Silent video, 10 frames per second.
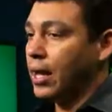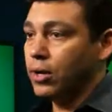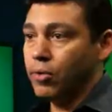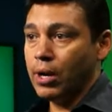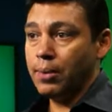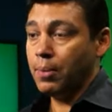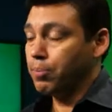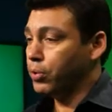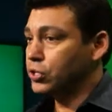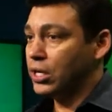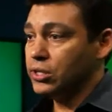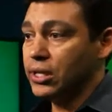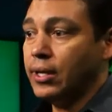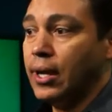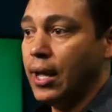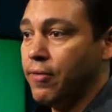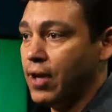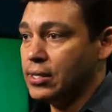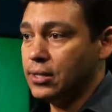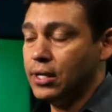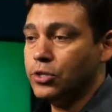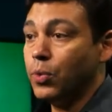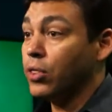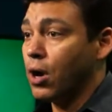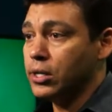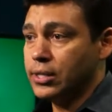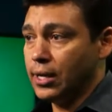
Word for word: had a great appreciation and fascination with Art